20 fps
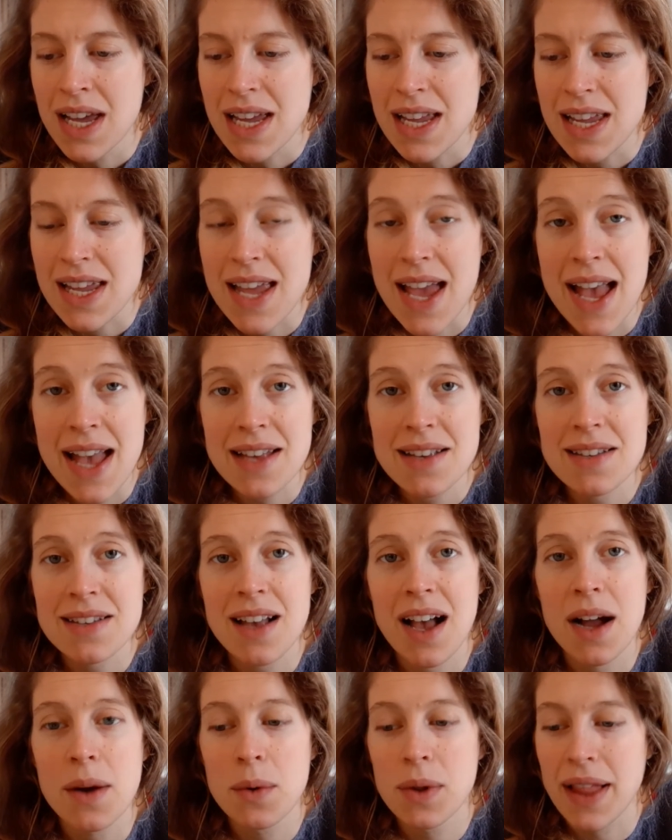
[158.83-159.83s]
Yes,
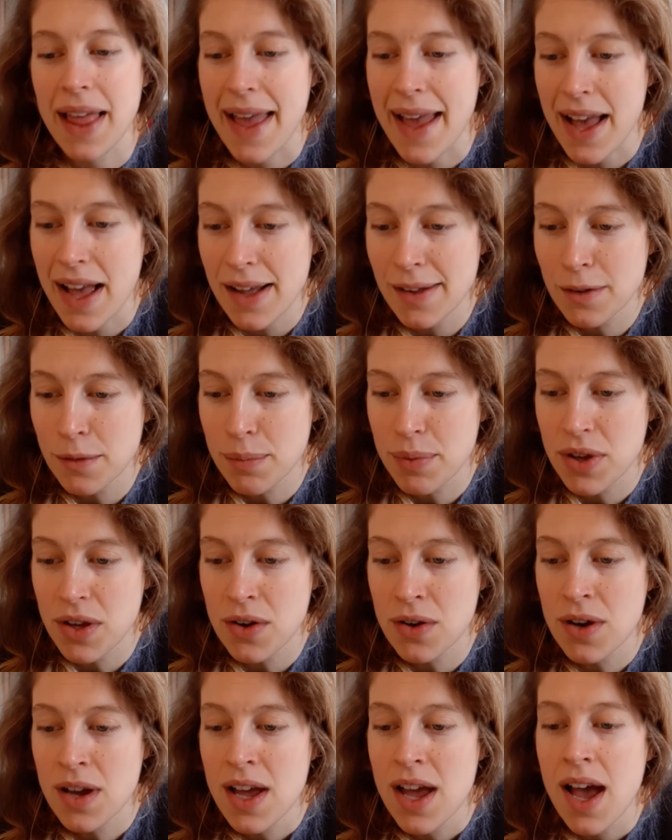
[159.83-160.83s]
I will help
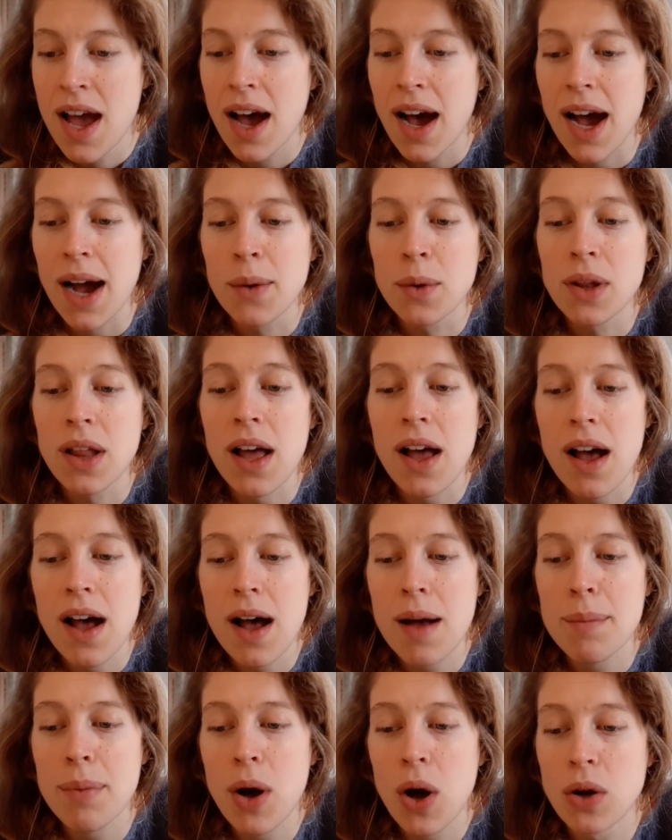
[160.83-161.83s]
you. I will
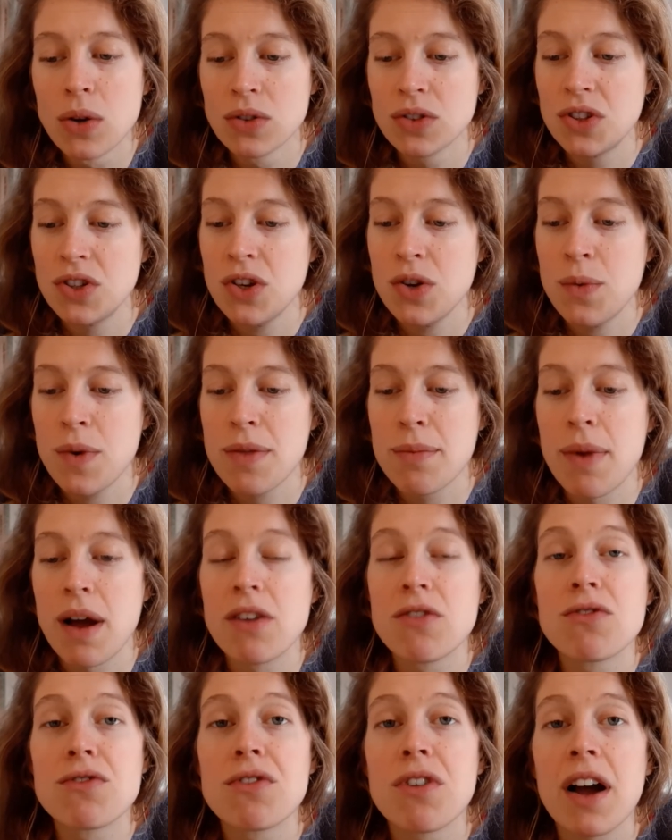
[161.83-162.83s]
uphold you with my
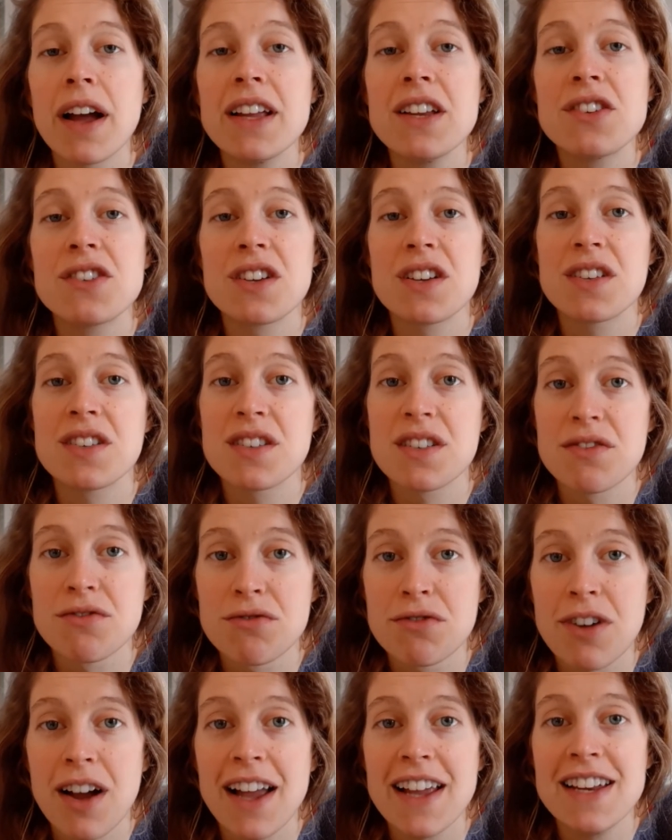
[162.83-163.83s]
righteous
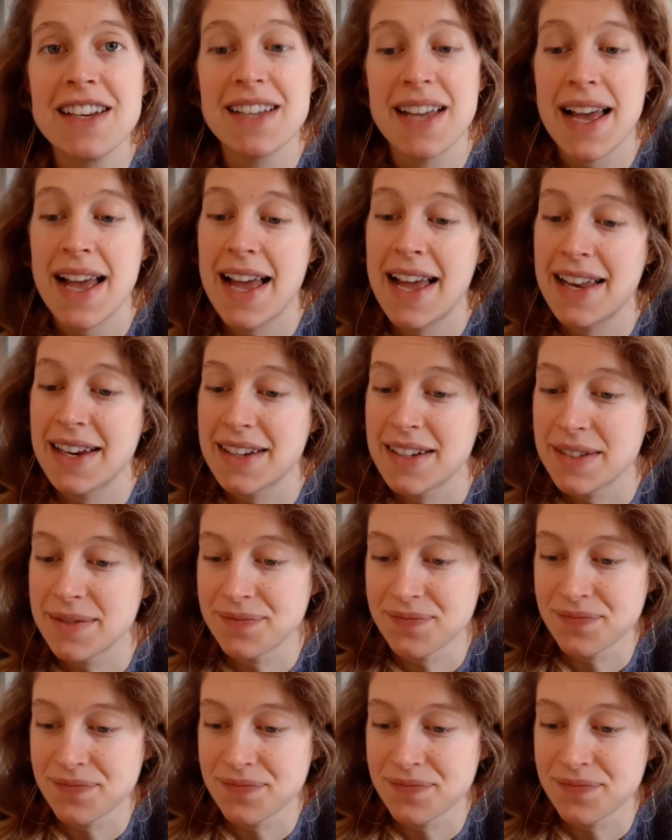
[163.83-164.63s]
right hand.